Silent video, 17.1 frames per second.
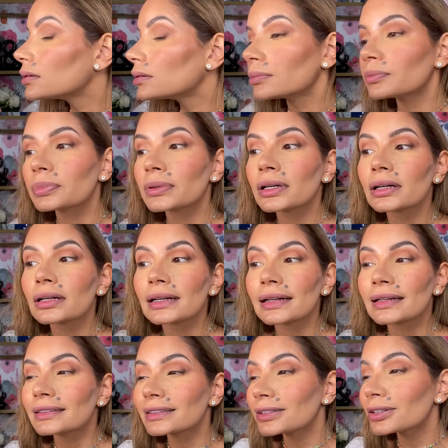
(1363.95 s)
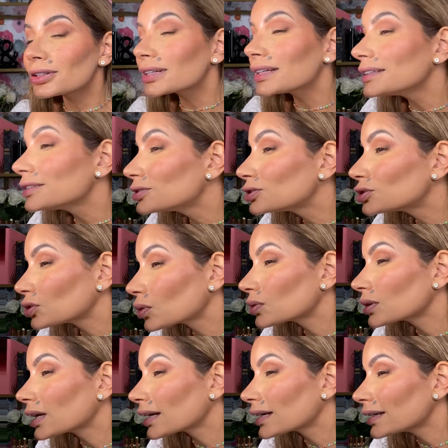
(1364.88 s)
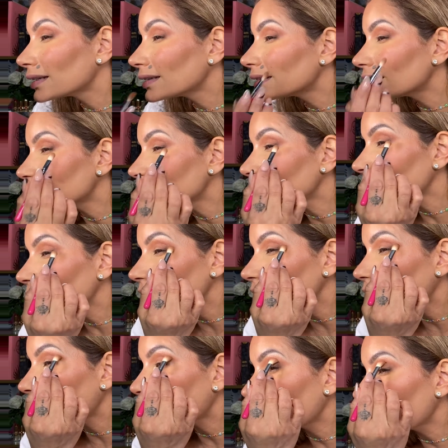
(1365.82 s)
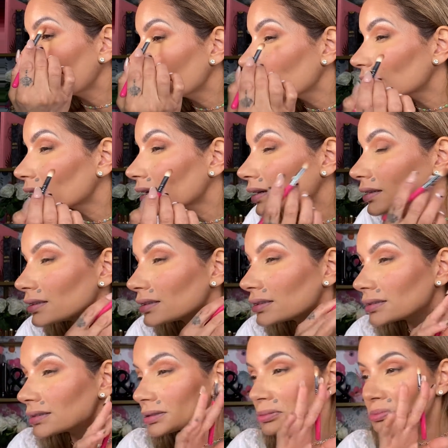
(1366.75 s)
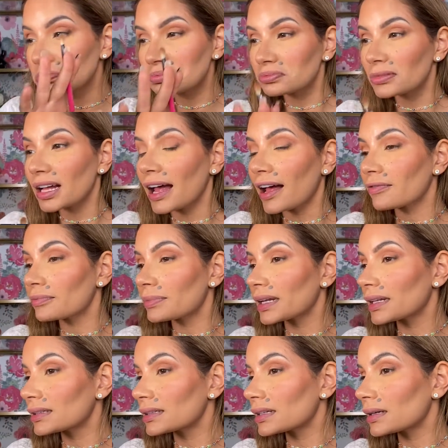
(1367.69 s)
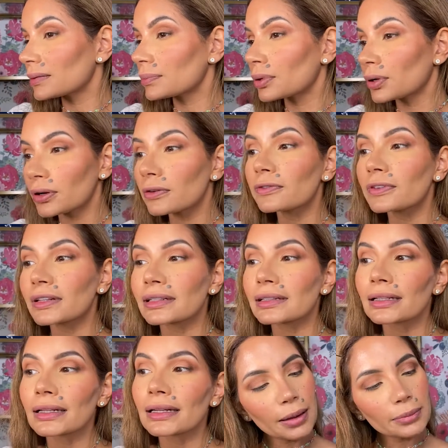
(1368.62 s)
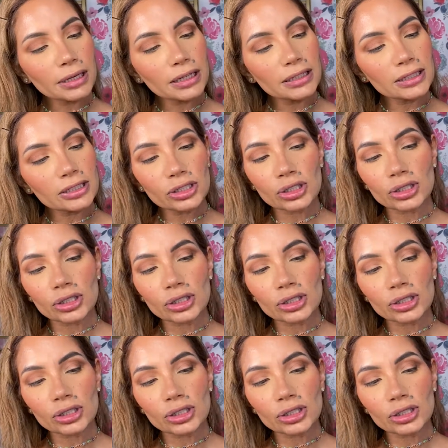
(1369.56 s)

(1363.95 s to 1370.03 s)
But it's looking so nice. All the colors have blended perfectly. I'm gonna